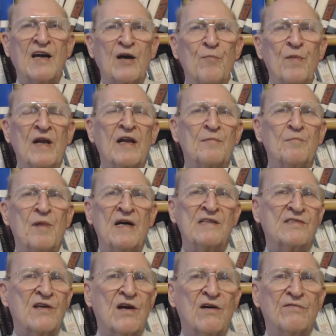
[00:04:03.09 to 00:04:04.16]
committed
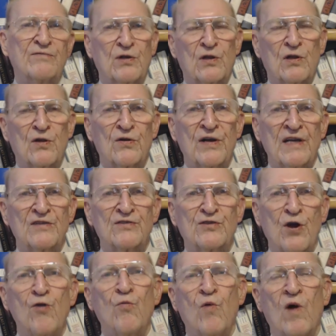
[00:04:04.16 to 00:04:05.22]
myself to learning
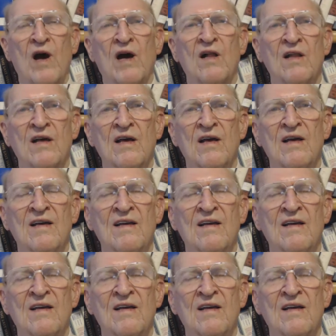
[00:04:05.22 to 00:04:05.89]
so well,